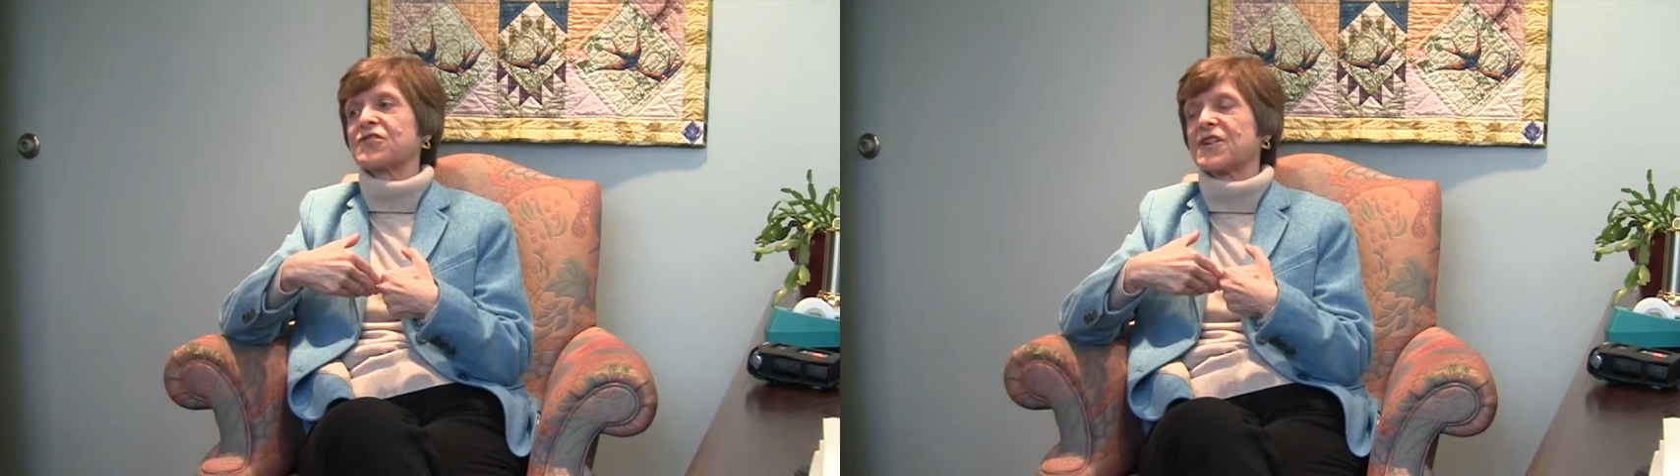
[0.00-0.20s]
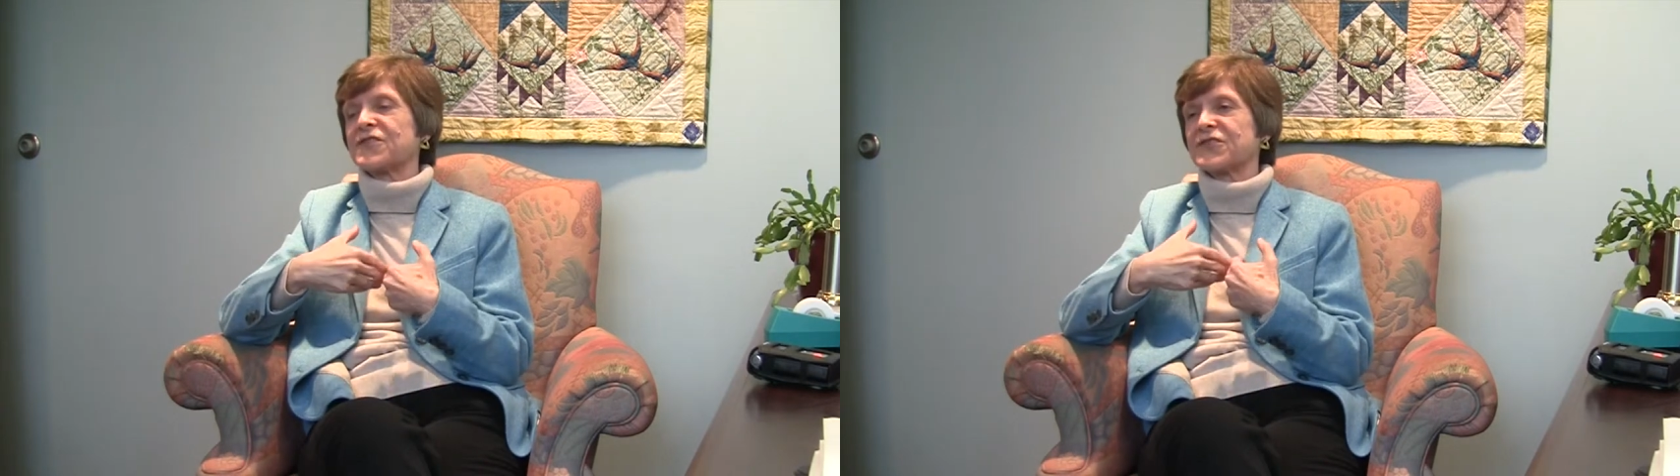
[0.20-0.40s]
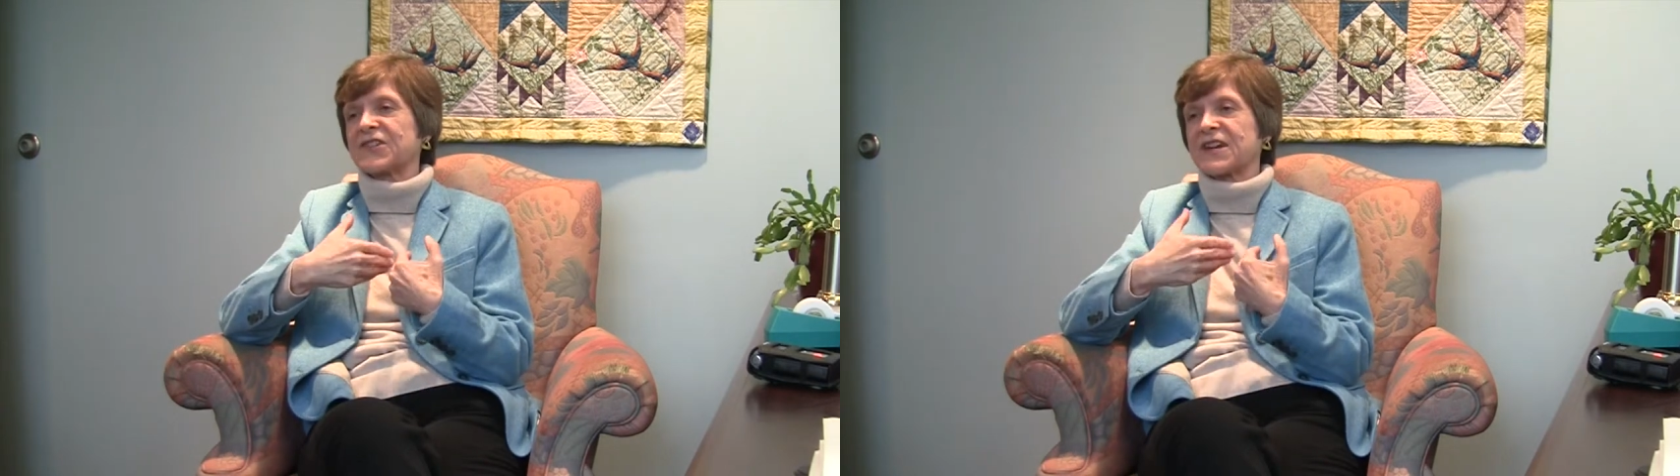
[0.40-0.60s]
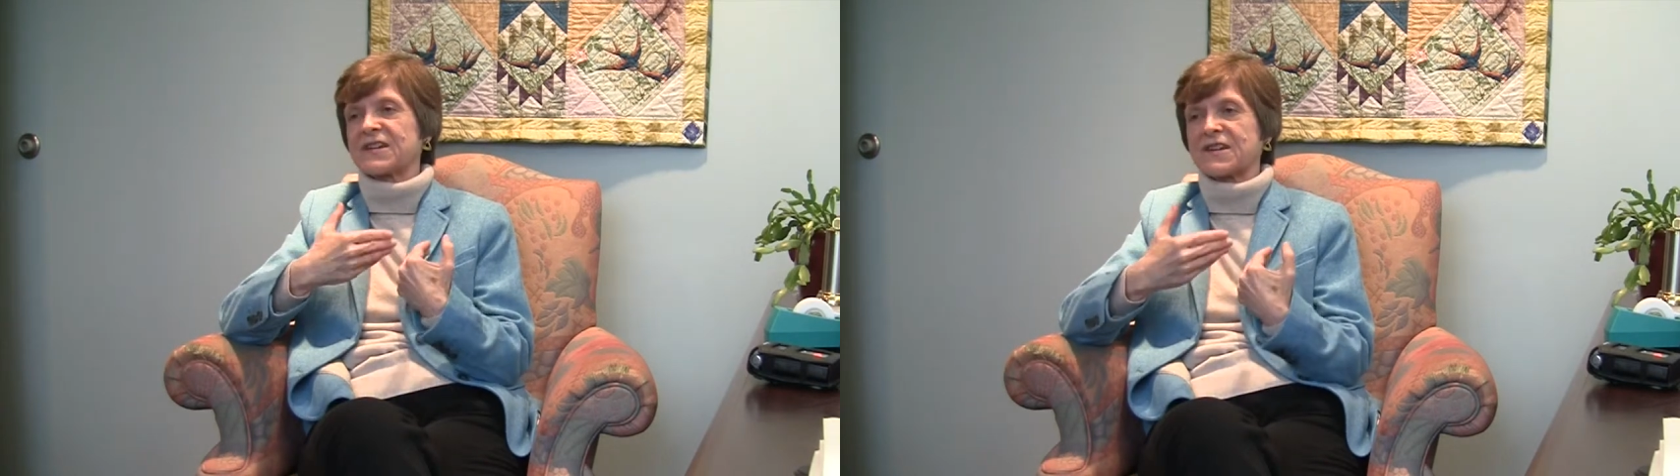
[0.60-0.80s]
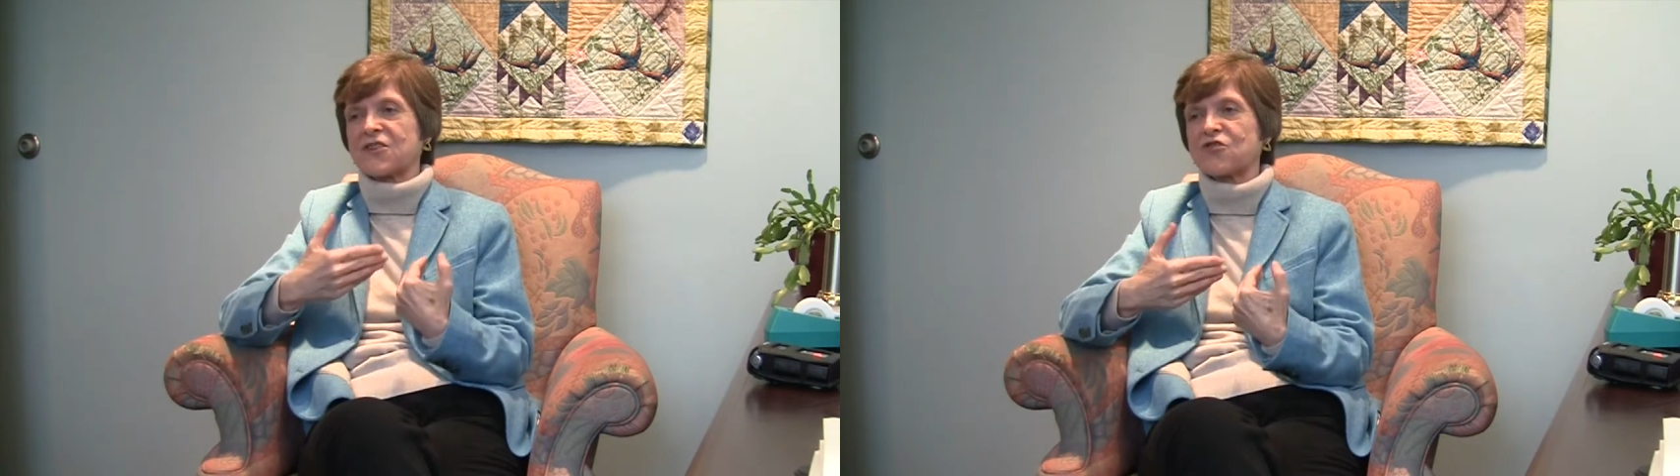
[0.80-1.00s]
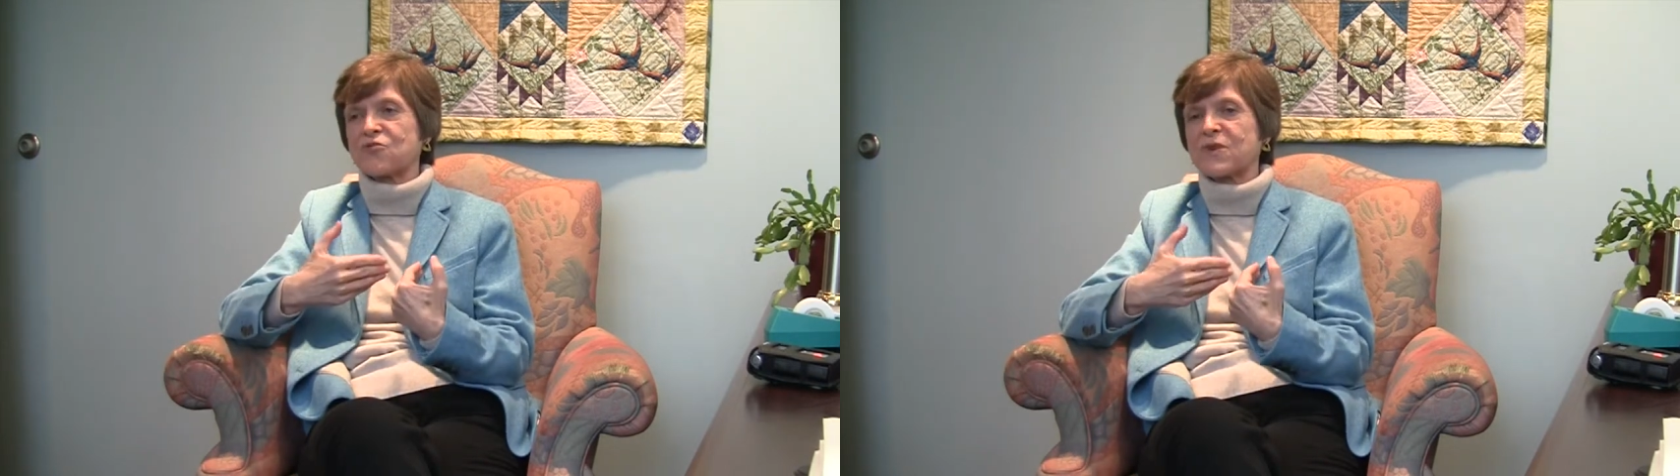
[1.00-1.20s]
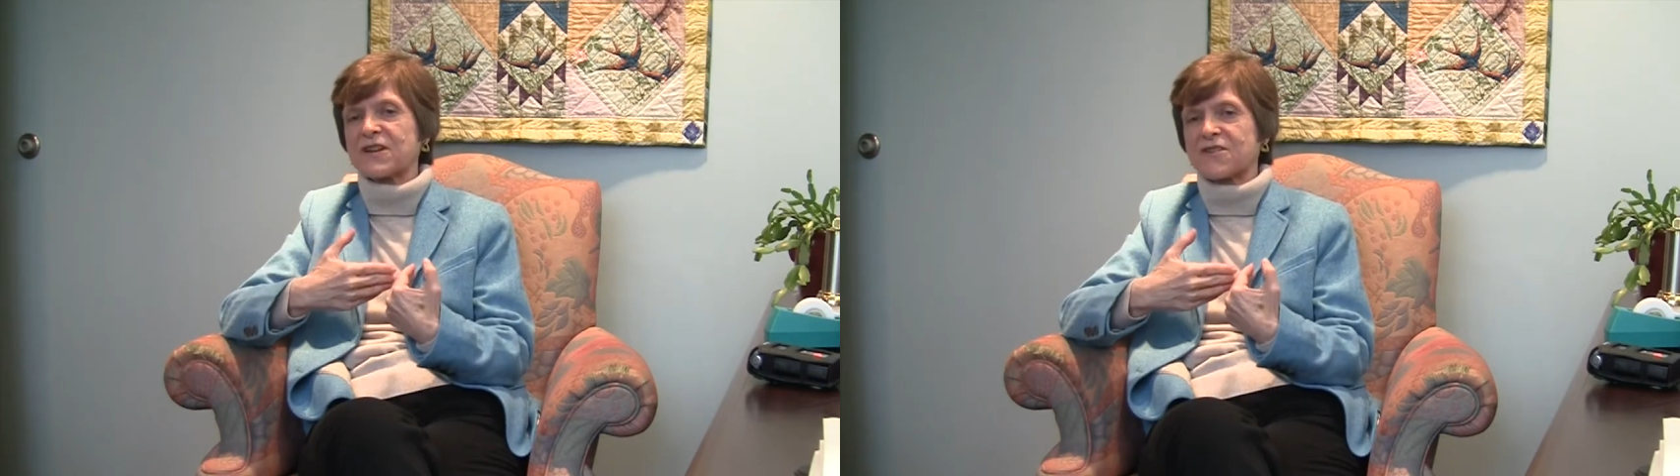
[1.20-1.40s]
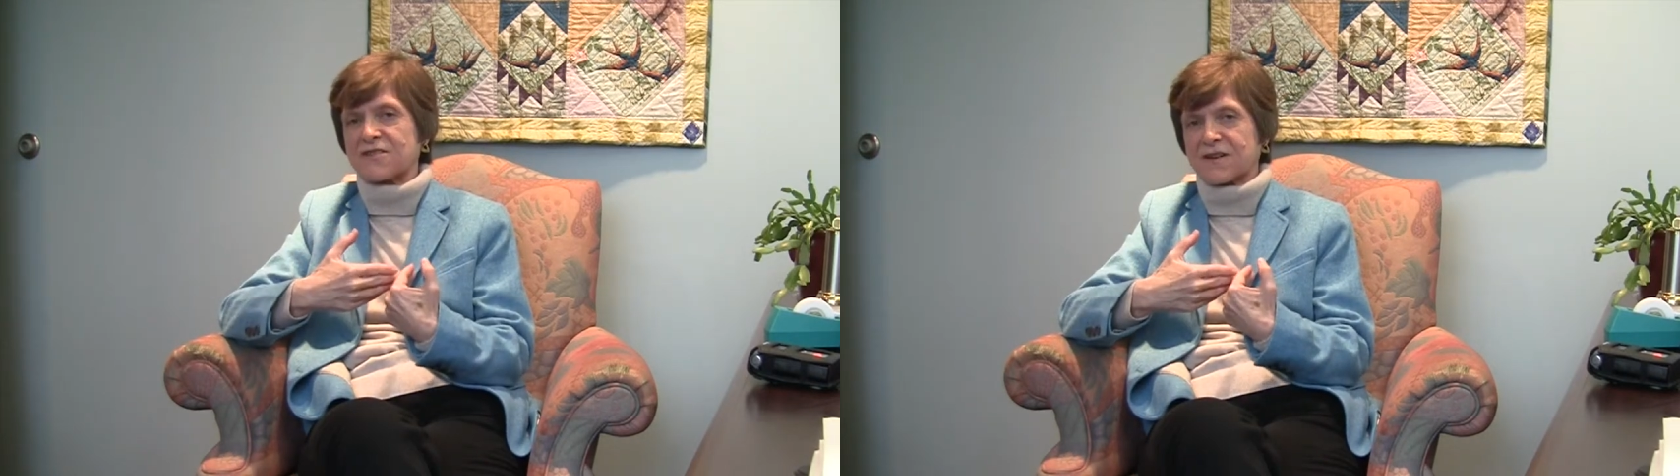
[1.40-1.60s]
to understanding who
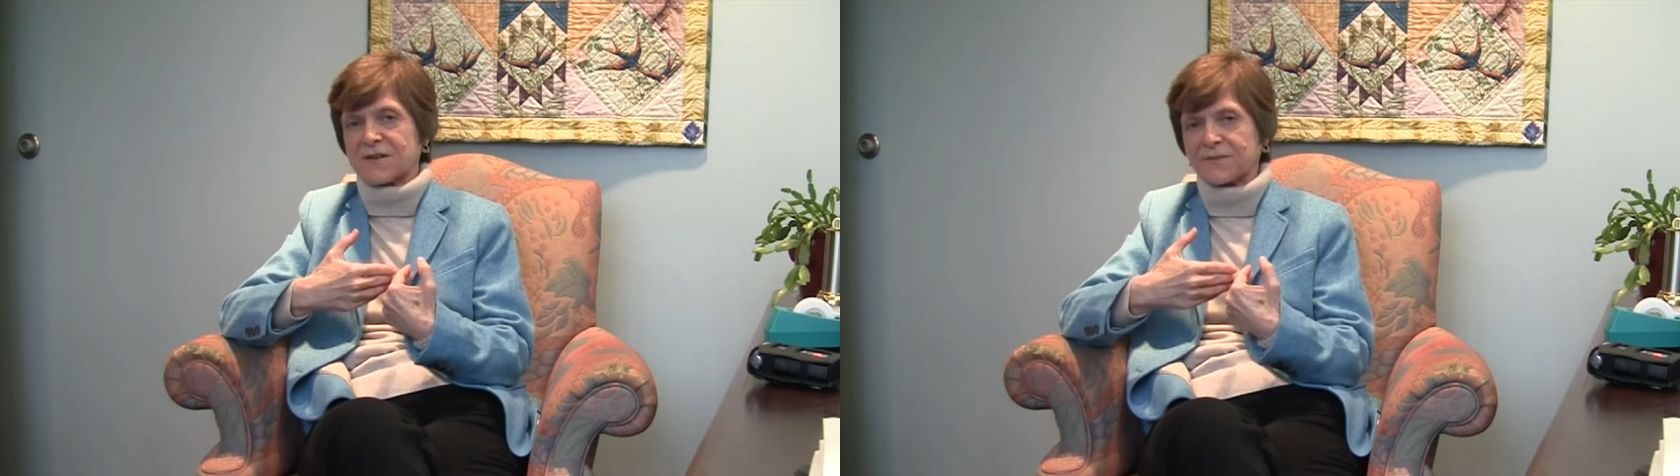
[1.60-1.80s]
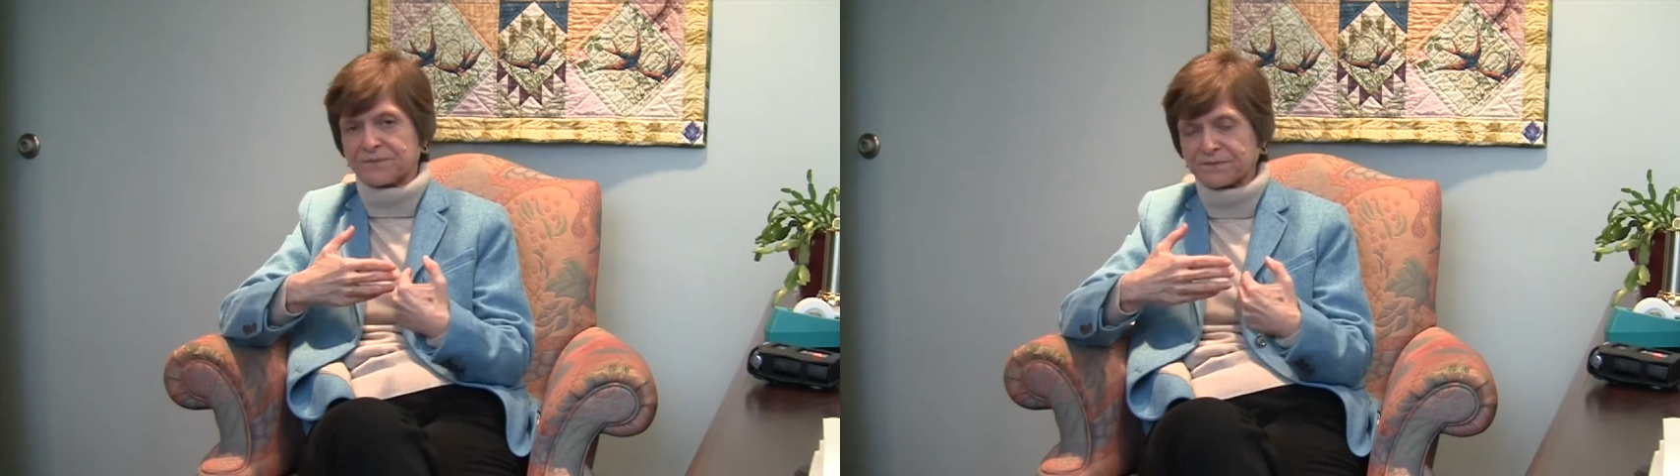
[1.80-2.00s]
we are.